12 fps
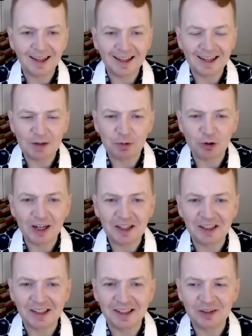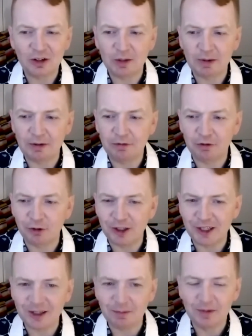liberation. It's all about
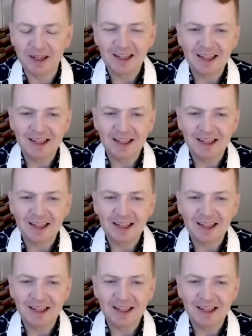freedom.